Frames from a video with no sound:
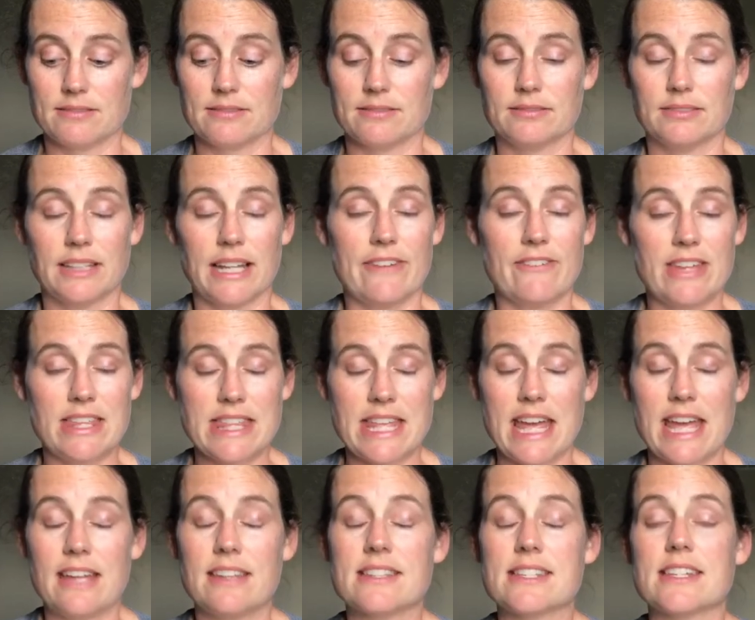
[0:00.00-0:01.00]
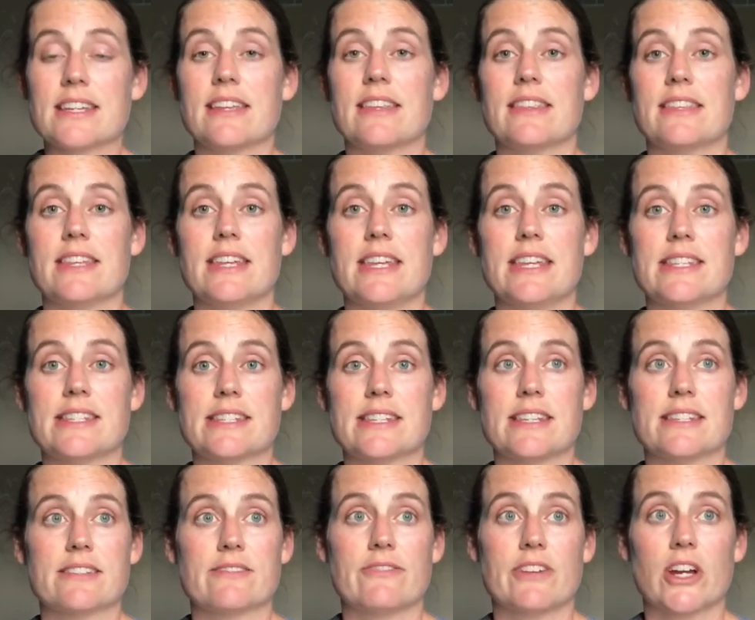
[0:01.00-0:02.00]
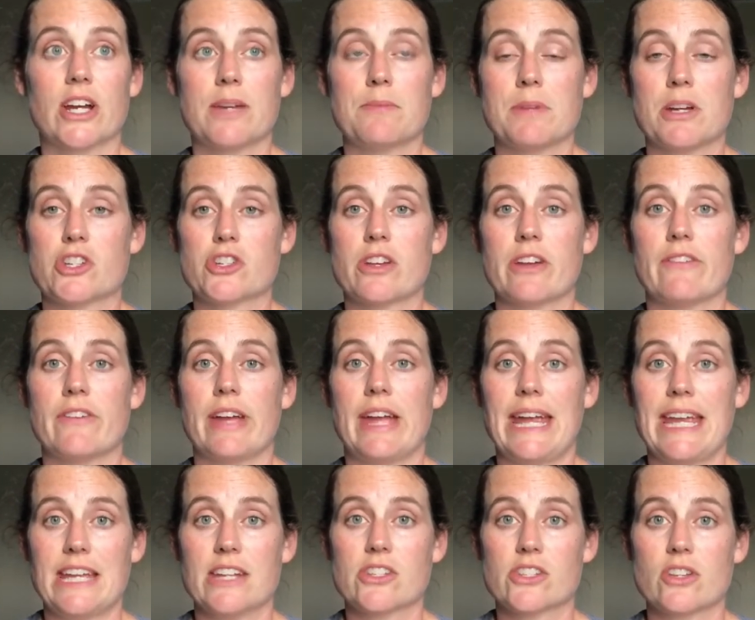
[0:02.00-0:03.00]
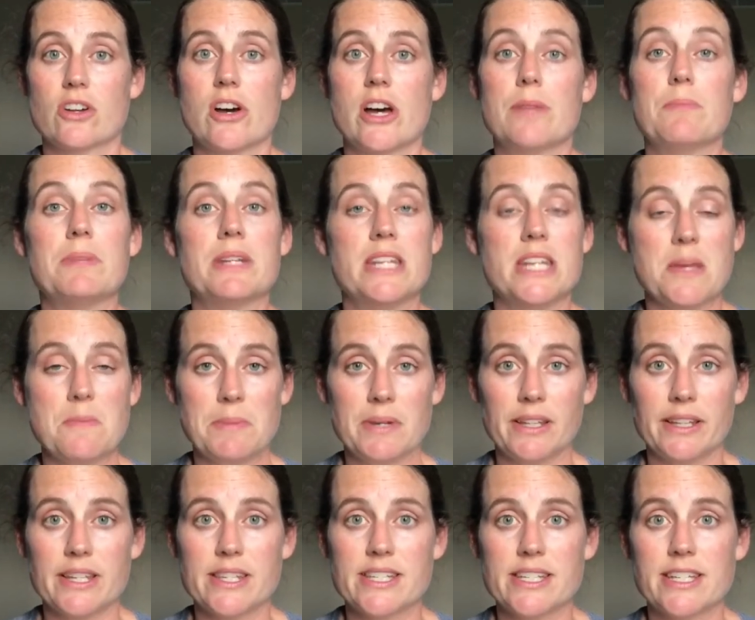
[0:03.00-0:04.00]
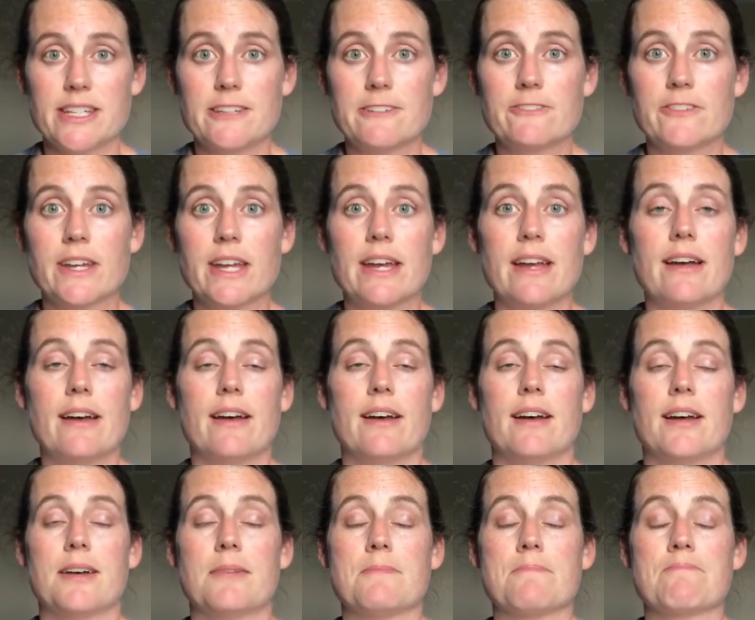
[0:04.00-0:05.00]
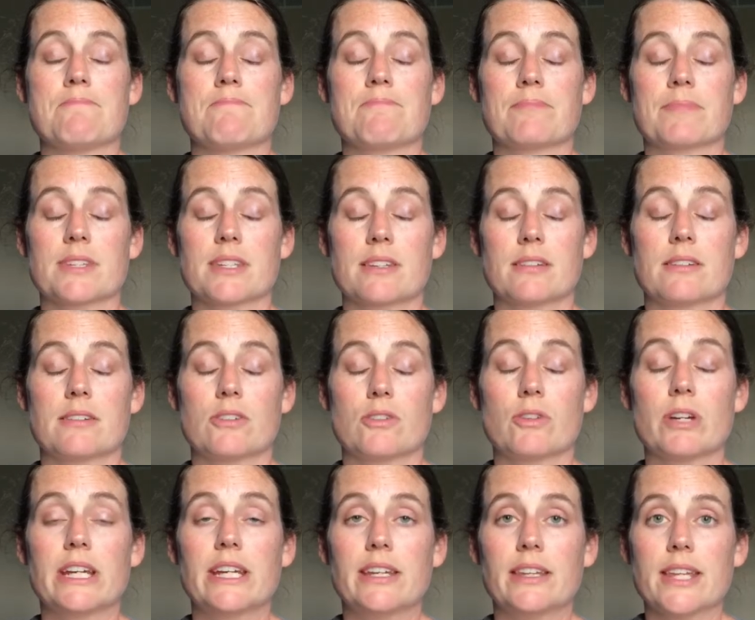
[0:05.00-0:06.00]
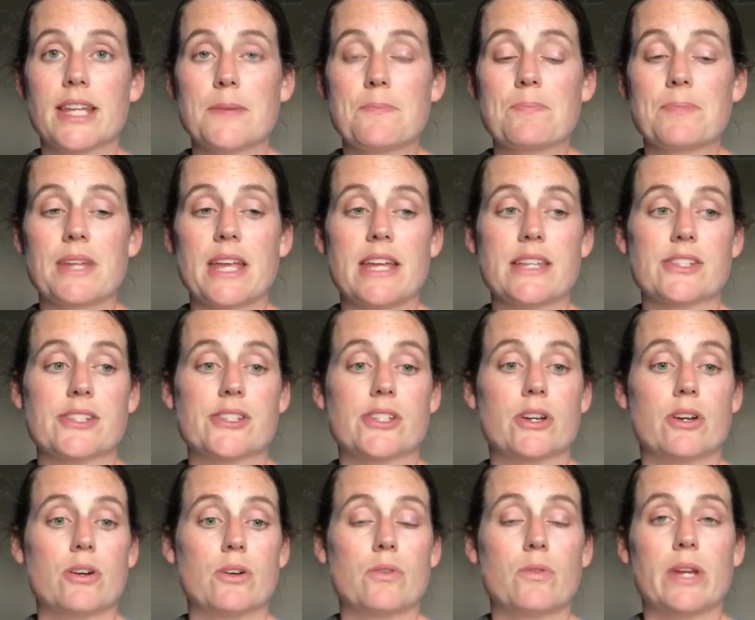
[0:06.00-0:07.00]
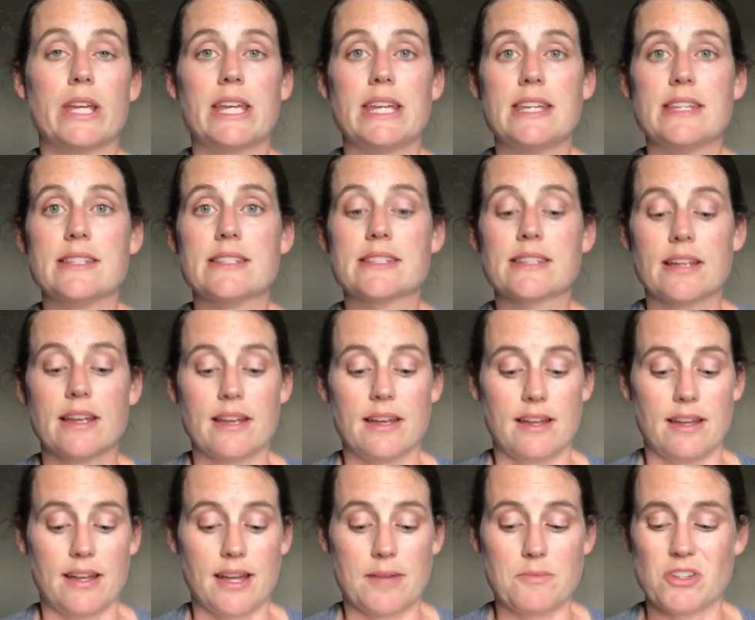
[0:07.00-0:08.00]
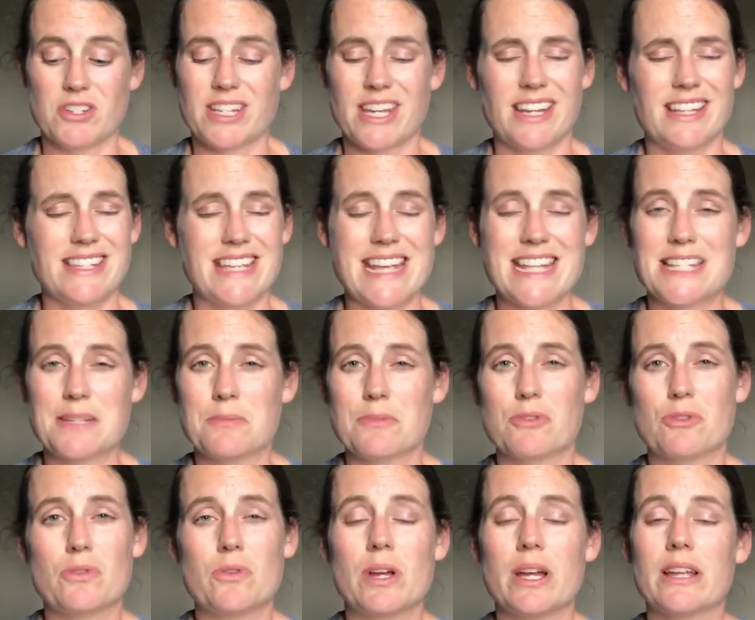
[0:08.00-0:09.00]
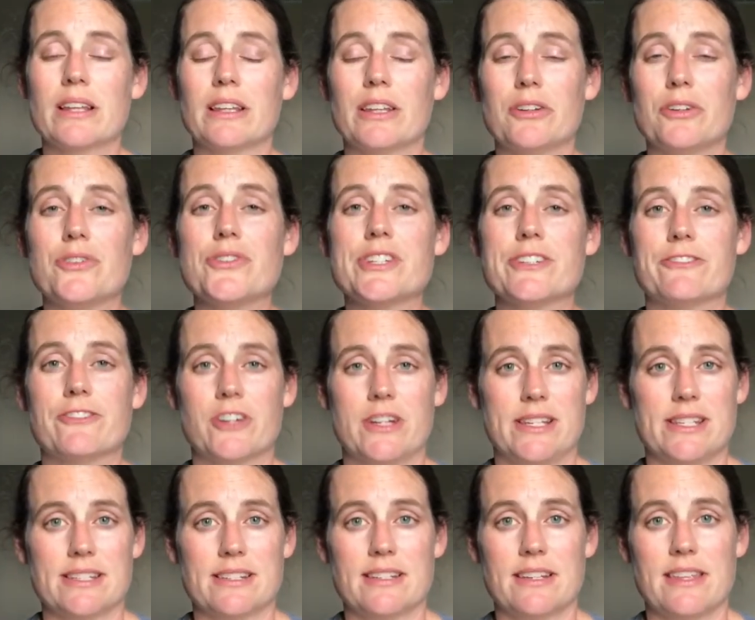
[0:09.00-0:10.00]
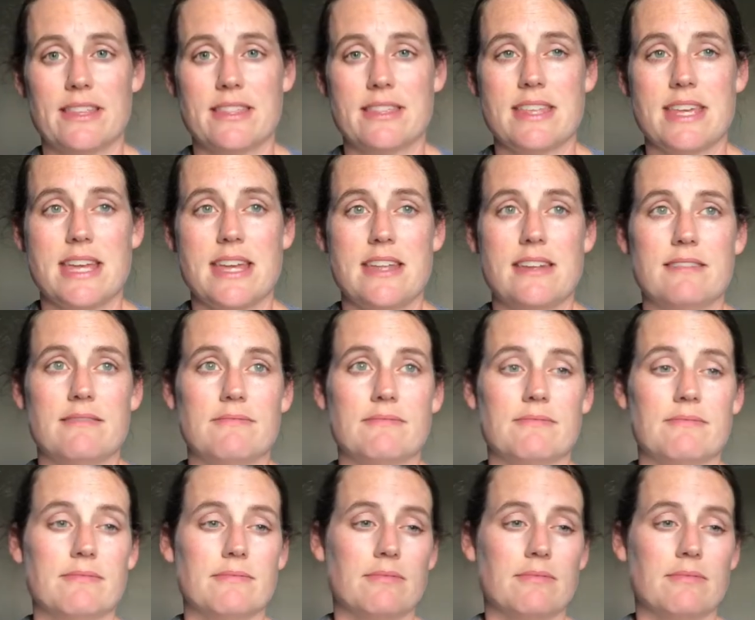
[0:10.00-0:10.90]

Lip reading: loving that. It is very much of a hands-on manipulative curriculum. And so he's just kind of takes him through a little different than